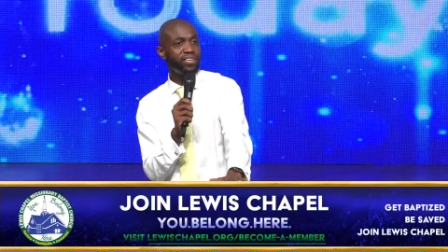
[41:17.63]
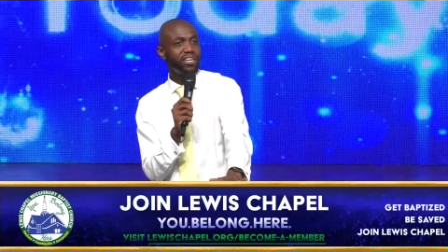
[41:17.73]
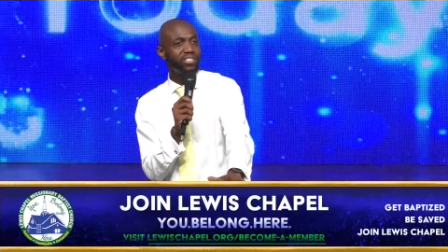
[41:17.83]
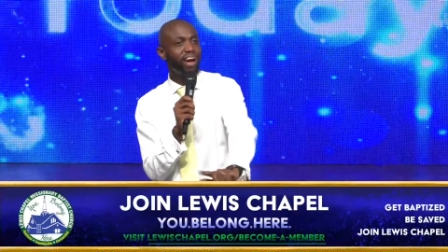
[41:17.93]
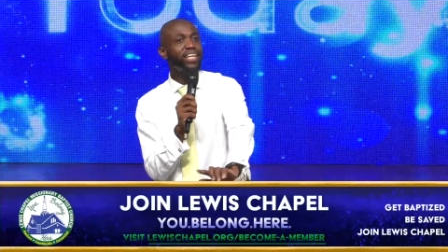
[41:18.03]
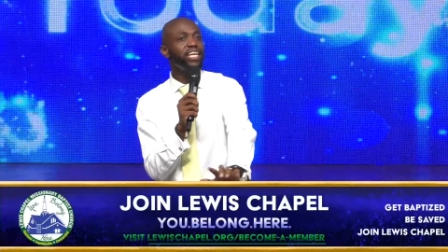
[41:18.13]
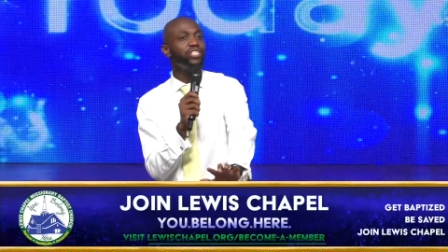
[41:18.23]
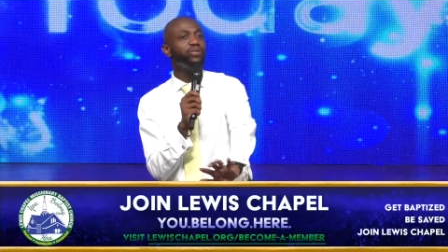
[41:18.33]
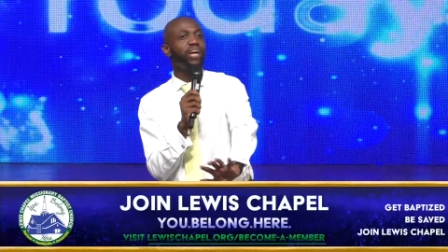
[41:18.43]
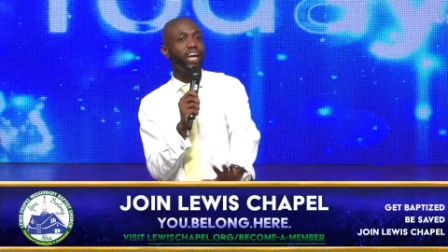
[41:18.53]
So I need
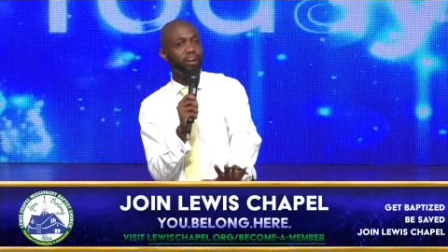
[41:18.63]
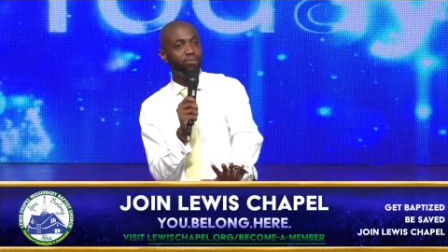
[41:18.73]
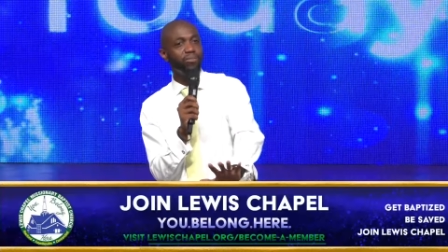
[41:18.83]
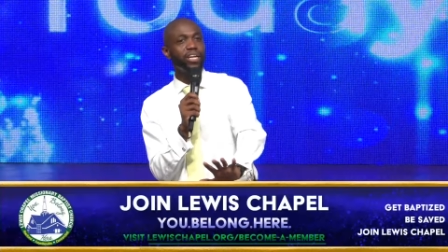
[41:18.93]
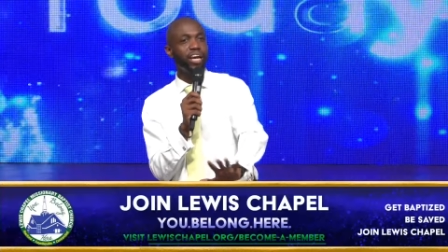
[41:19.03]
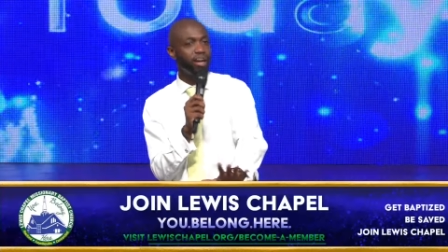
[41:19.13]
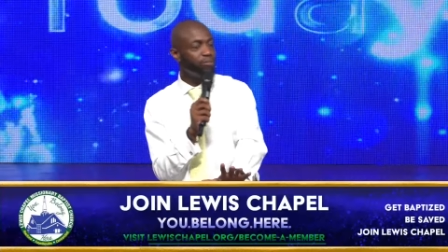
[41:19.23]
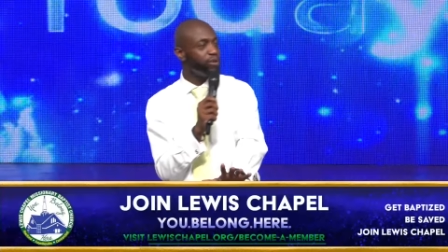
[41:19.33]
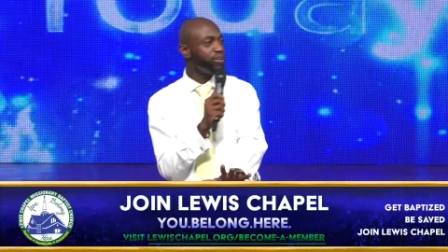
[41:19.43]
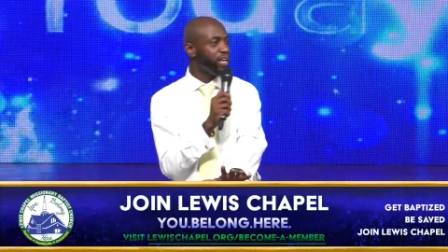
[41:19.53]
you to help me to help
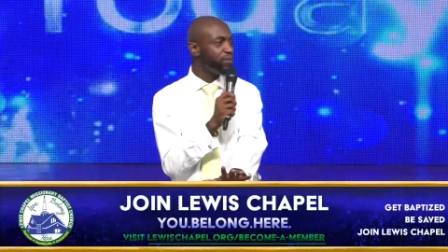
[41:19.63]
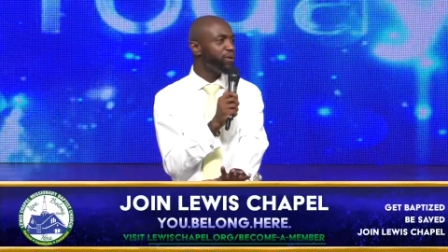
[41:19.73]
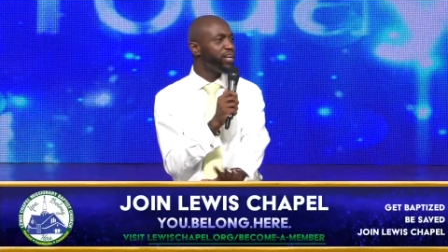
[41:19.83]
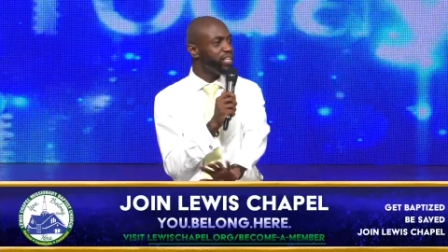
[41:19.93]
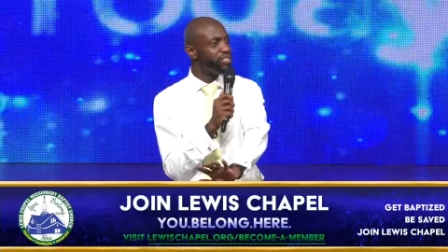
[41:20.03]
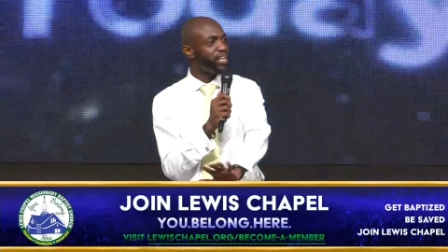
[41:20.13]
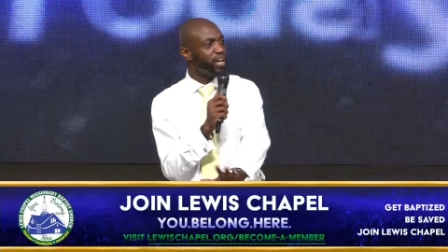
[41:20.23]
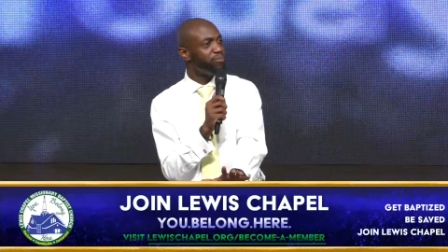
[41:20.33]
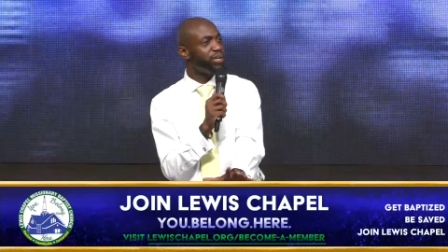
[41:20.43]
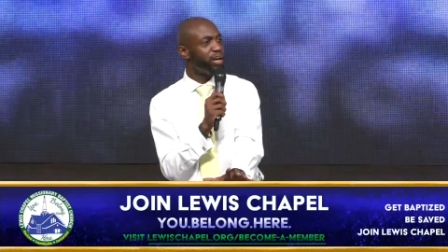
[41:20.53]
your neighbor. I need you to help
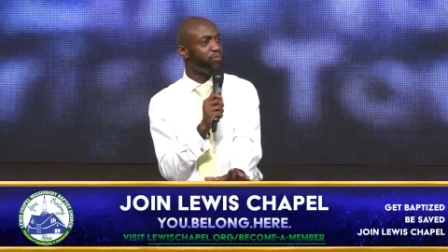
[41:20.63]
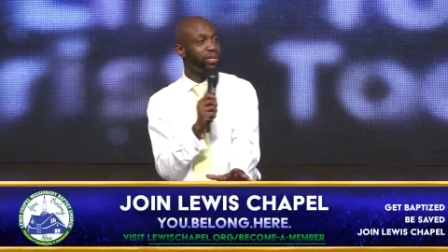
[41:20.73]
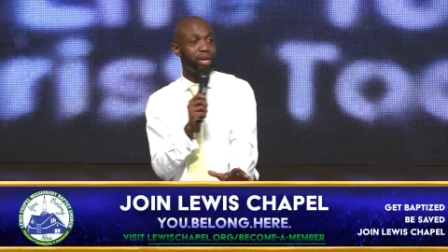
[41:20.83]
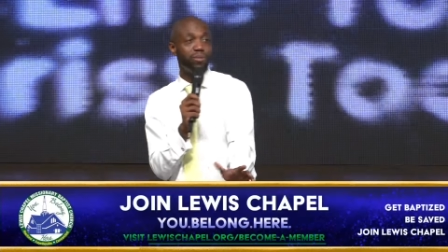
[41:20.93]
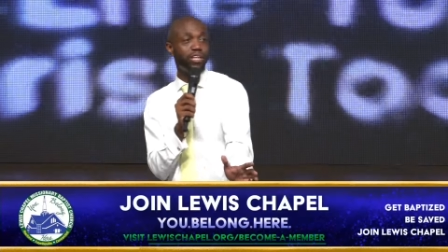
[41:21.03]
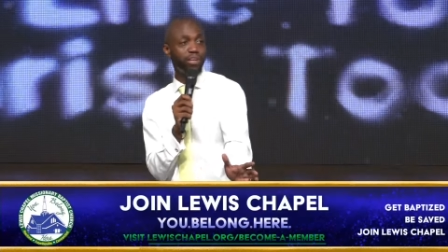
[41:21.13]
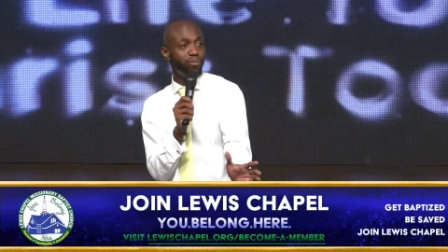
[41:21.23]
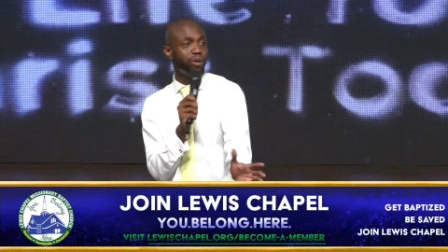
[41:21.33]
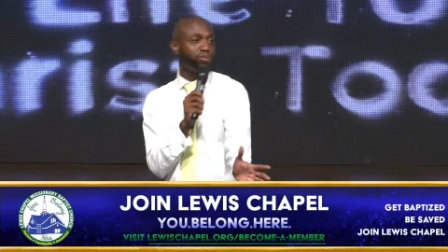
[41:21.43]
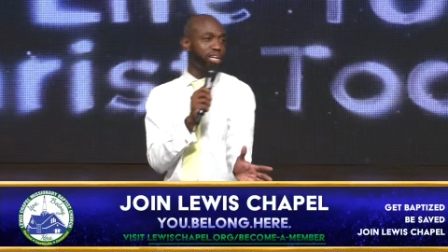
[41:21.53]
me to help your neighbor. They could be
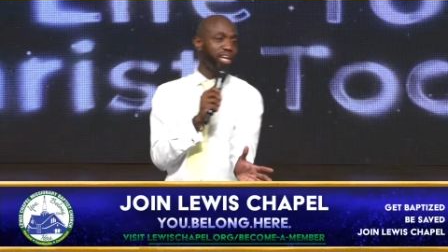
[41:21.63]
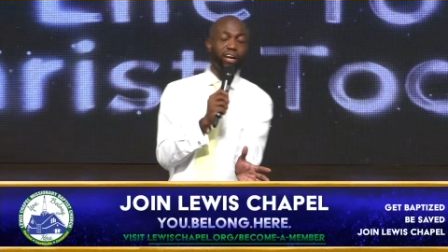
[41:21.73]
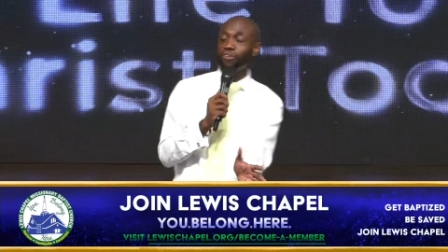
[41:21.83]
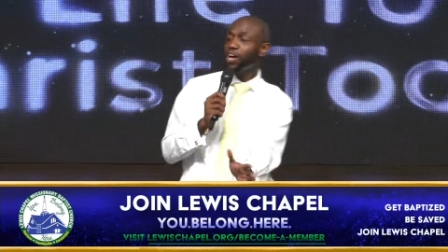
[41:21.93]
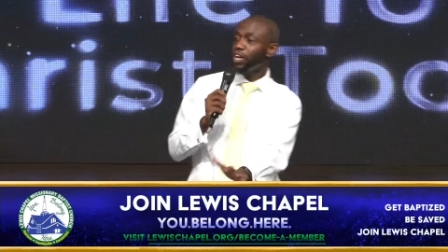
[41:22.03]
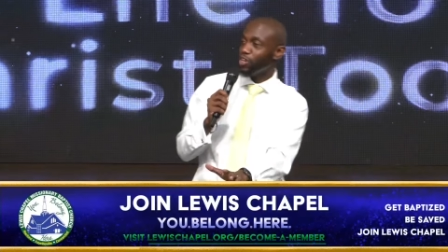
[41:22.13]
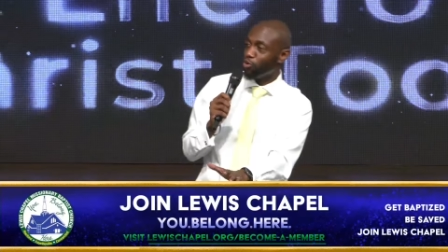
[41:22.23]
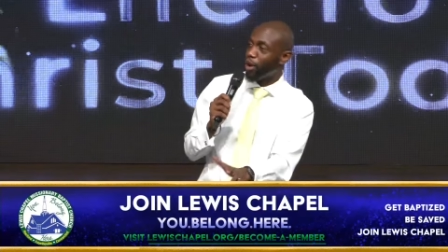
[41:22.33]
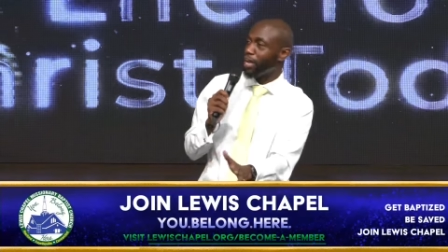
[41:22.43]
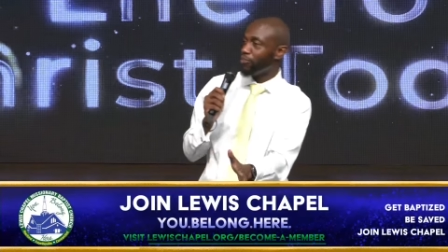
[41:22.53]
on your left, your
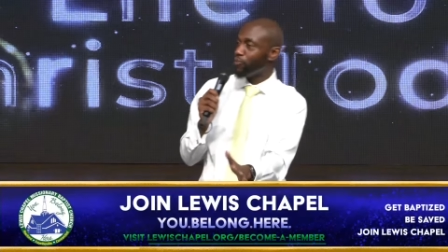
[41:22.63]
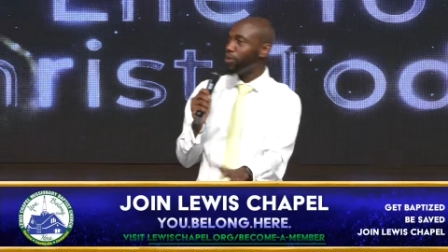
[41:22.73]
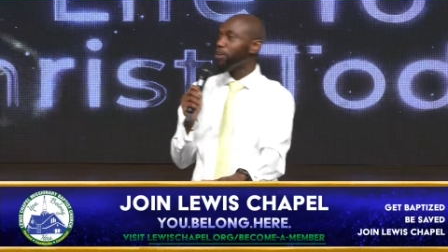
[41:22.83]
right, in front of you,